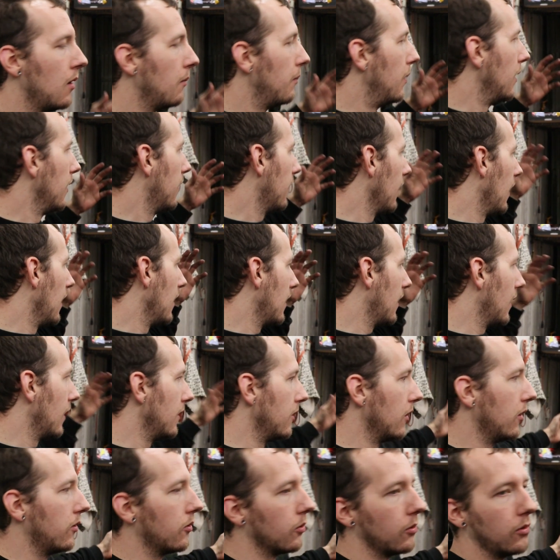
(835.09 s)
but I
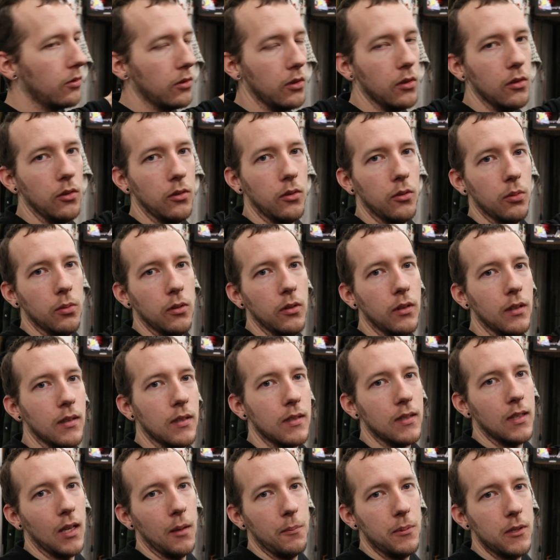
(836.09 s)
kind of took you through the
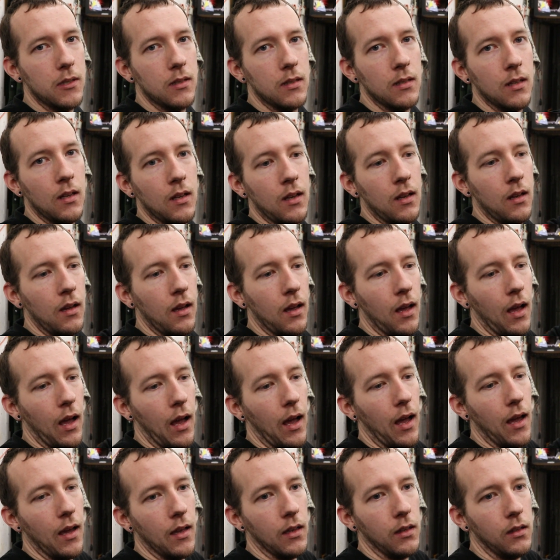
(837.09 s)
steps
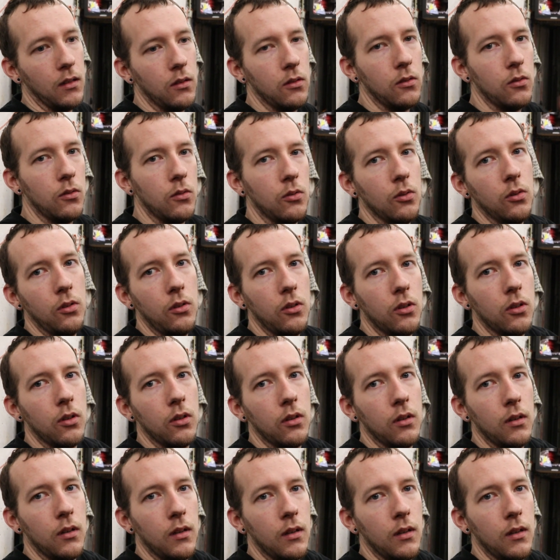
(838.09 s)
I took